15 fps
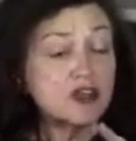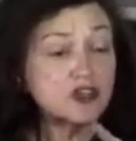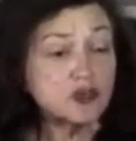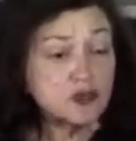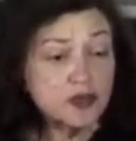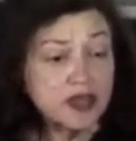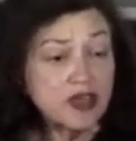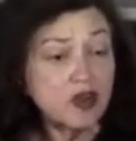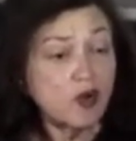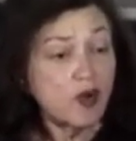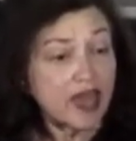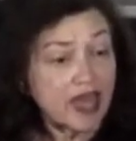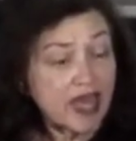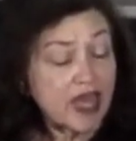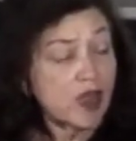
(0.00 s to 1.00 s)
Trio
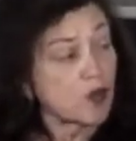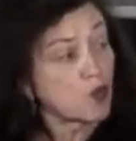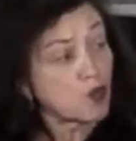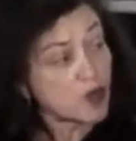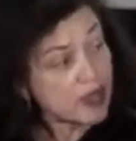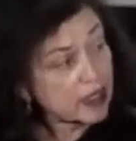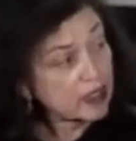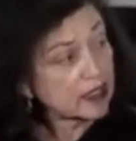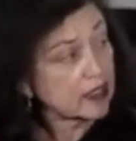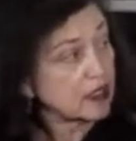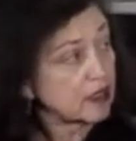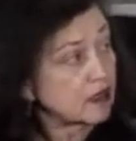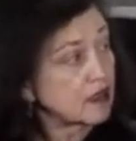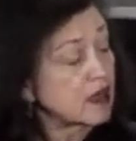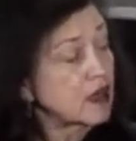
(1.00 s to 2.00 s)
A
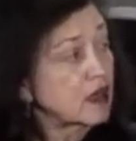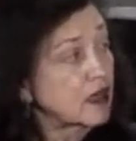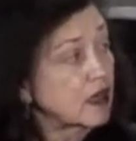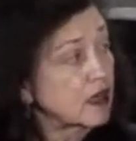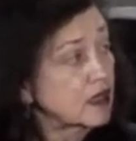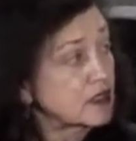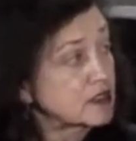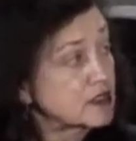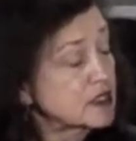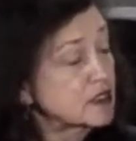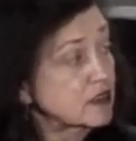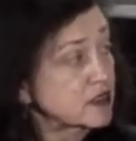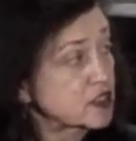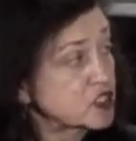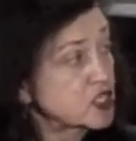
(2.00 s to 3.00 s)
really, really
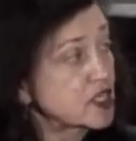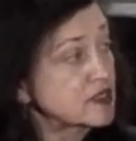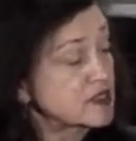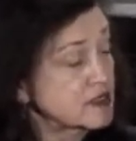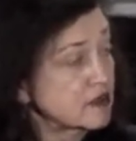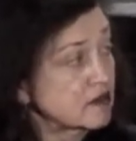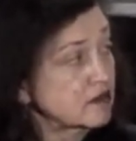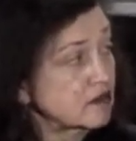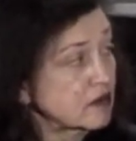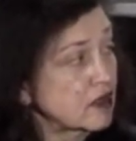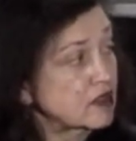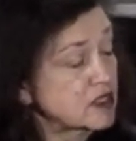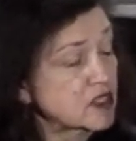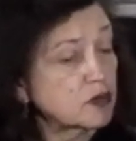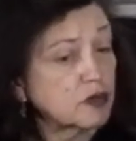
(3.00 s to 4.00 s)
until the Judson, right.
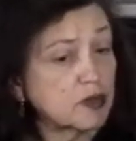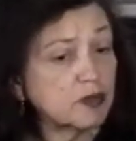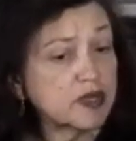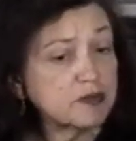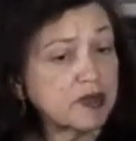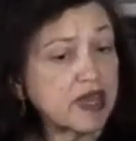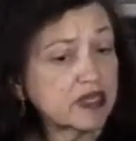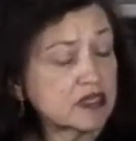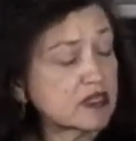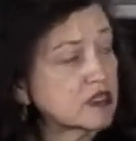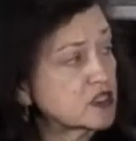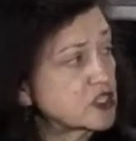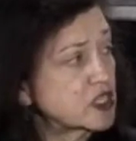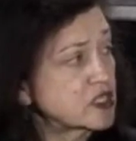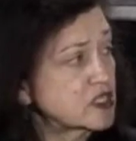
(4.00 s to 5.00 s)
until yeah. we went back to
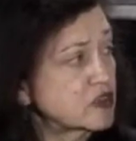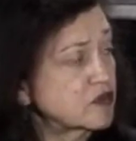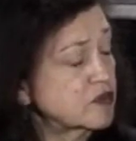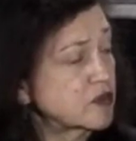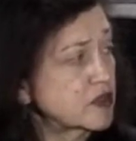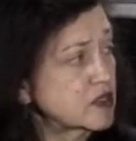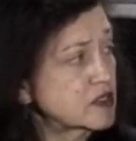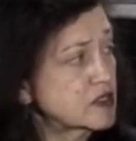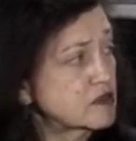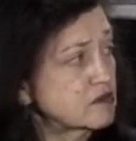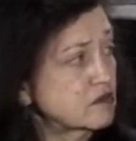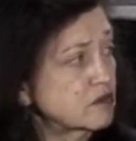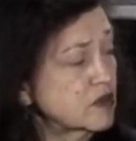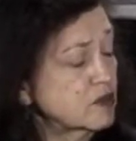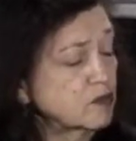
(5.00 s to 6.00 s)
the Judson for
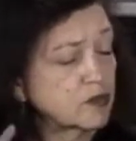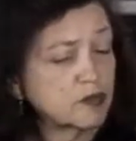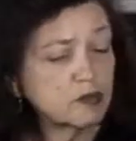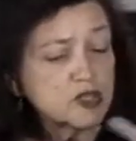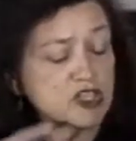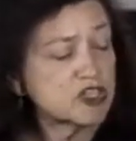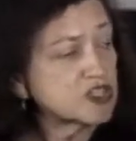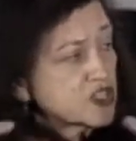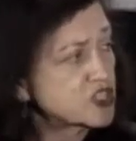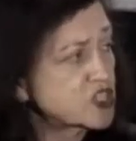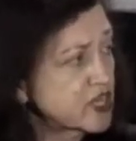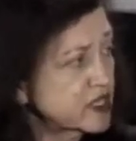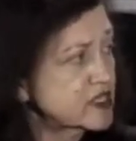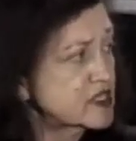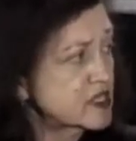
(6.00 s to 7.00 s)
this, the, which is the
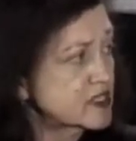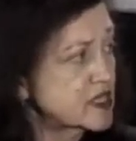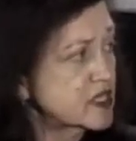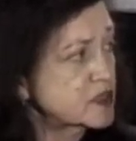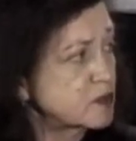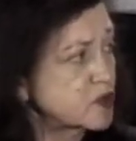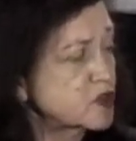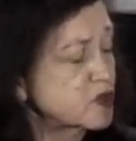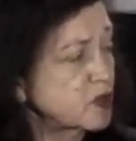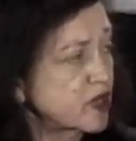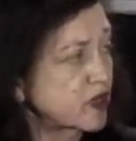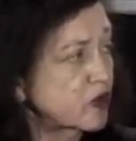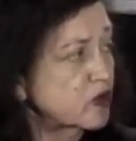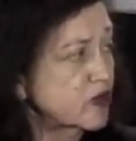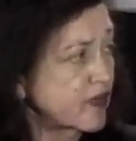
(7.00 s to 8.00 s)
Genesis. I suppose you
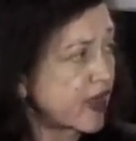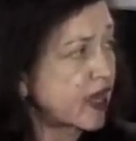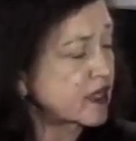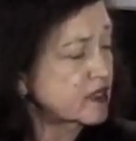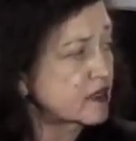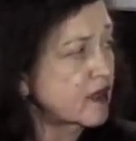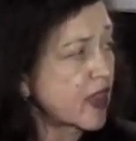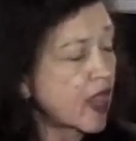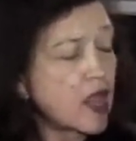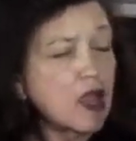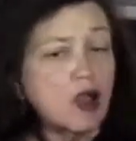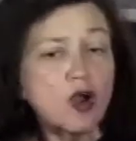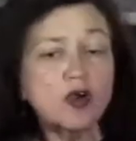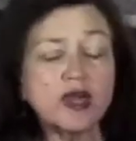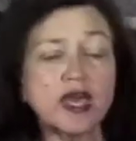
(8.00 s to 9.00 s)
want to go to that. Sure,
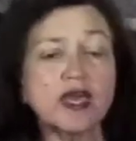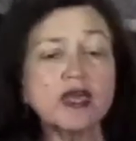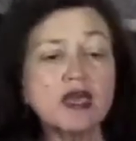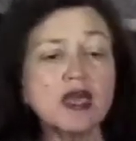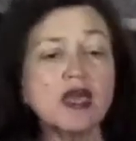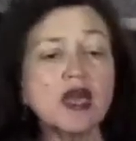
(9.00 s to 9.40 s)
yeah. Okay.